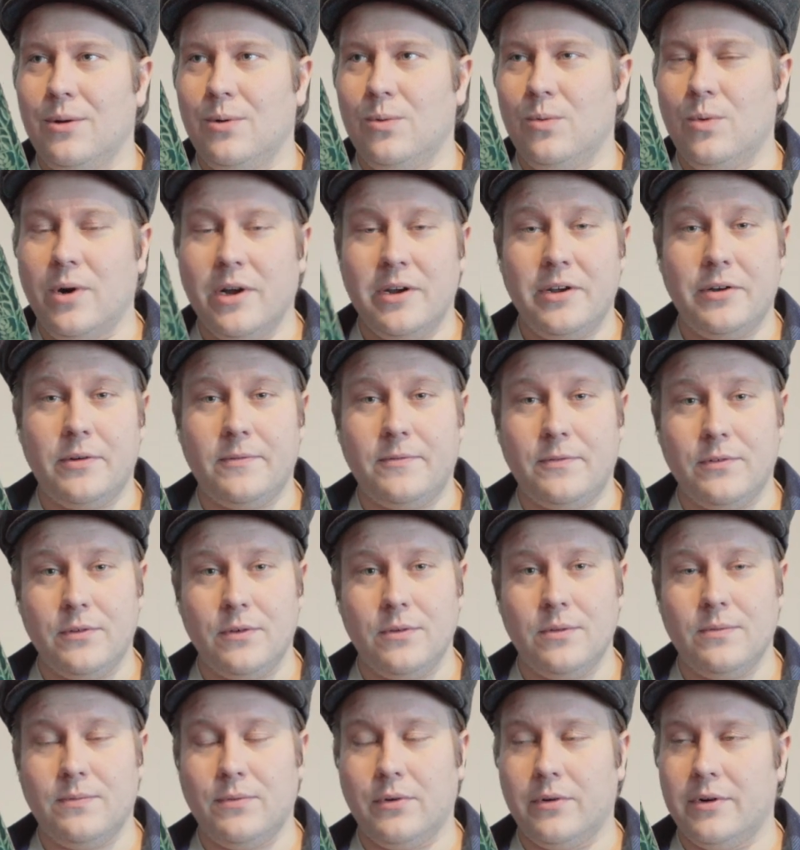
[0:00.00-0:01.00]

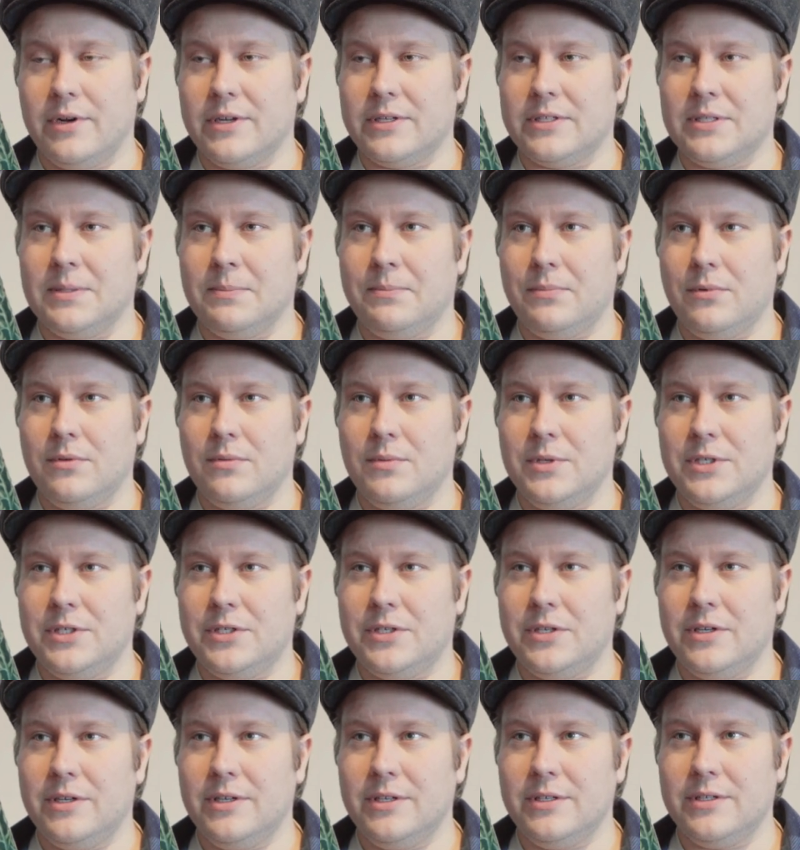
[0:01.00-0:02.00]
Wonderful, for example,
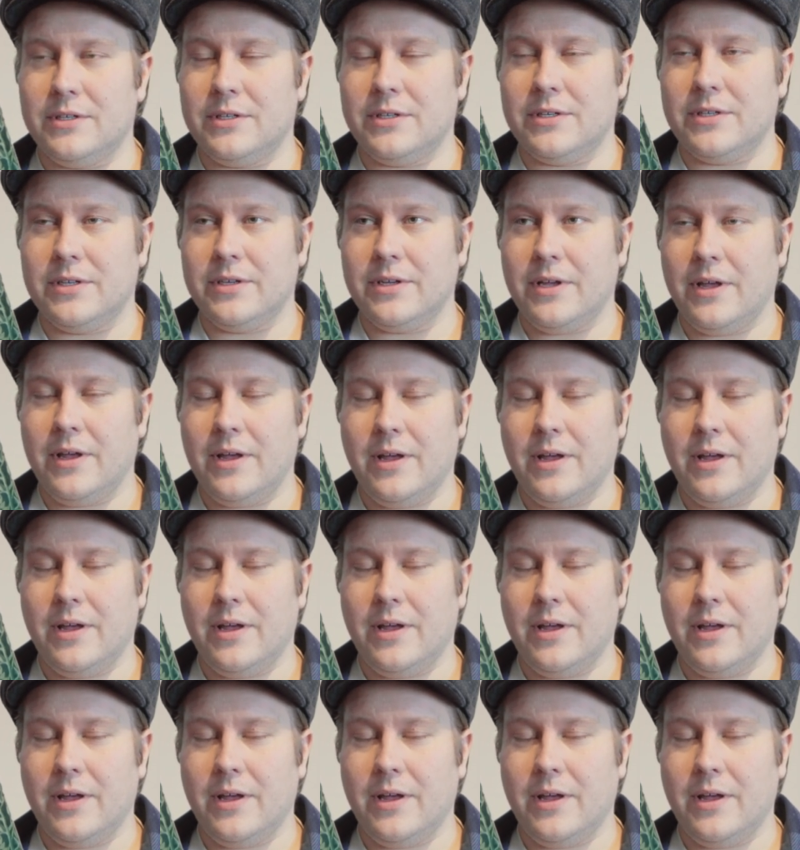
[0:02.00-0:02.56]
which is